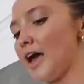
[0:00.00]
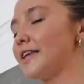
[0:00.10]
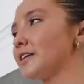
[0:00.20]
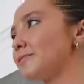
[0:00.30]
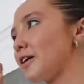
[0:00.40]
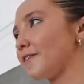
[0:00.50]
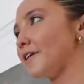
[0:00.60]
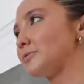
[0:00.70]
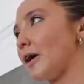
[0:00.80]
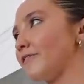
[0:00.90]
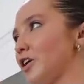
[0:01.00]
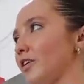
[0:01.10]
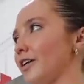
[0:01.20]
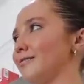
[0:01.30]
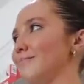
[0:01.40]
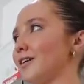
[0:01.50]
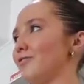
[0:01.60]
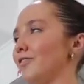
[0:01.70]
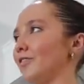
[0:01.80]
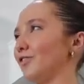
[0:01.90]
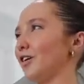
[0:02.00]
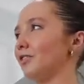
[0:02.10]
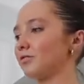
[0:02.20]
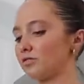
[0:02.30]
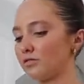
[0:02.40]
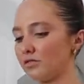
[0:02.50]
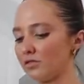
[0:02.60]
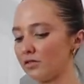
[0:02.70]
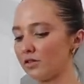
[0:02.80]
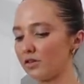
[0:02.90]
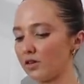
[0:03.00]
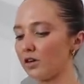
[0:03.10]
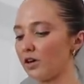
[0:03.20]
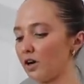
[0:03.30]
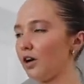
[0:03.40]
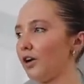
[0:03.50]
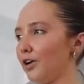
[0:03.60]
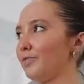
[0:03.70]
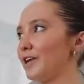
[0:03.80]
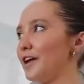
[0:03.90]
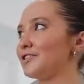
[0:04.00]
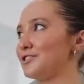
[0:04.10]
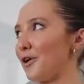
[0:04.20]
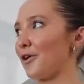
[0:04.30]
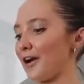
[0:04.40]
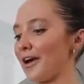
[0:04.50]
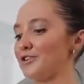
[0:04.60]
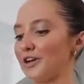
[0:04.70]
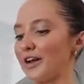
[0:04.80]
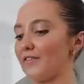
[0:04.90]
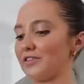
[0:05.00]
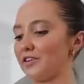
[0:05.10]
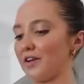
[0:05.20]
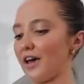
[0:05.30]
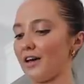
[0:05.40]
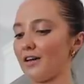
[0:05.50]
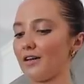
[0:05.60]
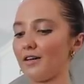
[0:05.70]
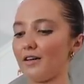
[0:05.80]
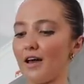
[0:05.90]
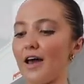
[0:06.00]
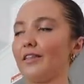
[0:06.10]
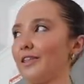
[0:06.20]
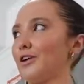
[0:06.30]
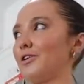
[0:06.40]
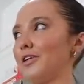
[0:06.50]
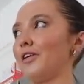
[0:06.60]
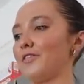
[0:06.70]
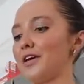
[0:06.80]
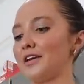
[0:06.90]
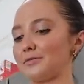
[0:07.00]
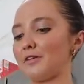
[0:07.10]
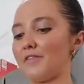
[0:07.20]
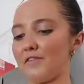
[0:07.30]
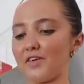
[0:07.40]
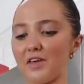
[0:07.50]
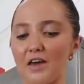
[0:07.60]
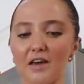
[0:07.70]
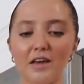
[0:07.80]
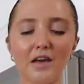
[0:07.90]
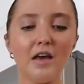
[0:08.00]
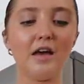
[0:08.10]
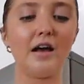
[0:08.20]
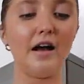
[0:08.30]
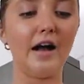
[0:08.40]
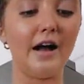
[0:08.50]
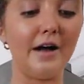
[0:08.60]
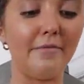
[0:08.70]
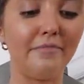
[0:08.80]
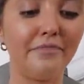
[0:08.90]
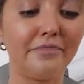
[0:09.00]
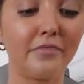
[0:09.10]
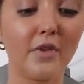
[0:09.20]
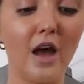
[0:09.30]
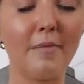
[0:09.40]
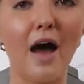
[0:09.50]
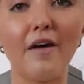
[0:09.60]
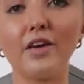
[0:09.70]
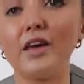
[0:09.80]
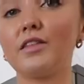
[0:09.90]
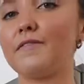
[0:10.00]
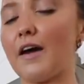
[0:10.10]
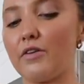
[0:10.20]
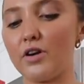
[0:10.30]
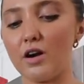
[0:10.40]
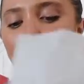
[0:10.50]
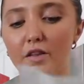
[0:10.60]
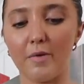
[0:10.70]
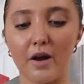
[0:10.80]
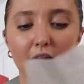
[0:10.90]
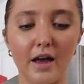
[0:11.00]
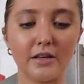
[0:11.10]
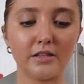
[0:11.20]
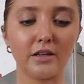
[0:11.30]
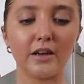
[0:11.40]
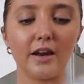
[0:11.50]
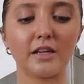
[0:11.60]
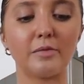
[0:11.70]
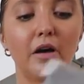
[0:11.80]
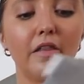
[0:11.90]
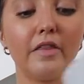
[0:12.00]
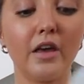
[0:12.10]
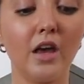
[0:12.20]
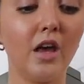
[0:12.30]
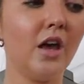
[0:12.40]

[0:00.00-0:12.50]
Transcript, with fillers: mean? It doesn't make your face puffy or like make you feel gross. This is so good. It is so good. I drink it every single day. I literally love it. It is my favorite thing. Um, I'm having the founder on the podcast like next month.